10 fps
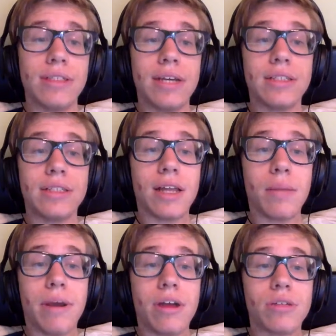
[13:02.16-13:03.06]
at
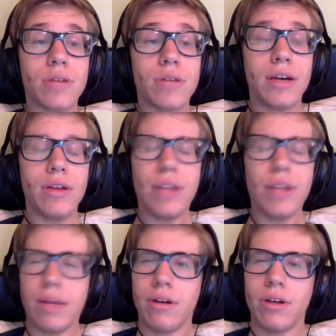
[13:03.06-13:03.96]
Disneyland Paris right now, and
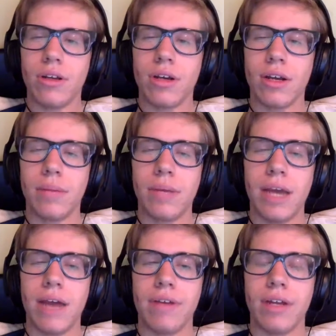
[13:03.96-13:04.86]
then I heard they're going to be
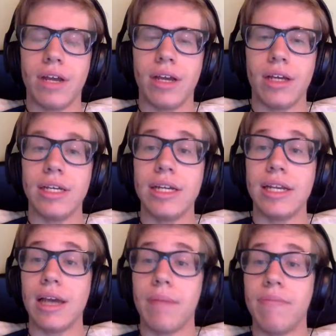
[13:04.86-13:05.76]
having a
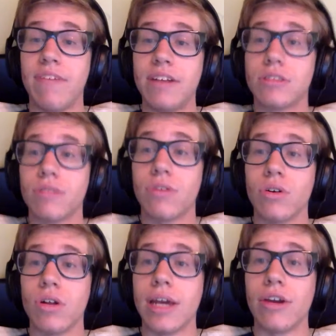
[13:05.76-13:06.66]
EDM
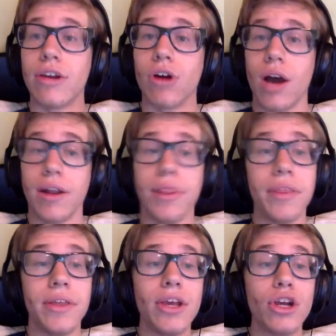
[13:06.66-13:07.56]
festival later on in
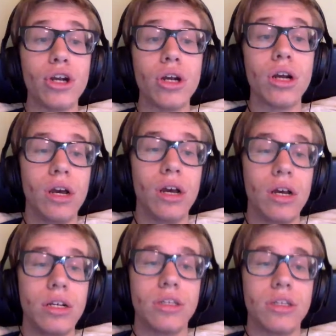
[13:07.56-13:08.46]
the year.
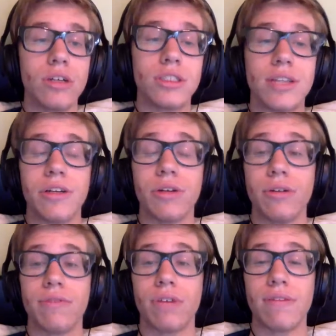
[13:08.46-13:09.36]
So stay
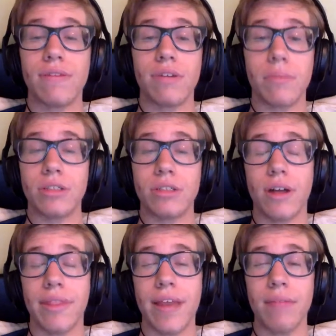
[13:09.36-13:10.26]
tuned for information
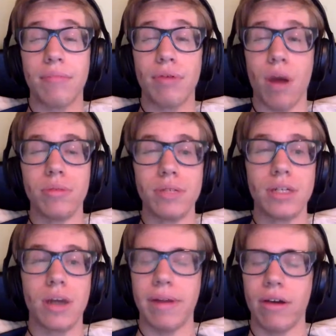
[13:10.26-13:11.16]
on that,
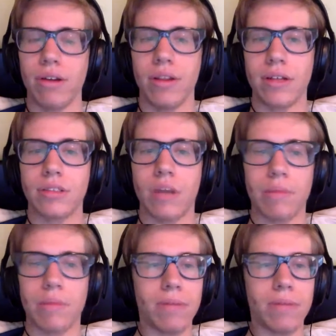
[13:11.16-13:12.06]
probably coming out in the next
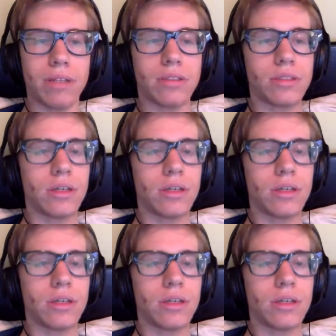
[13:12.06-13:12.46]
couple of months.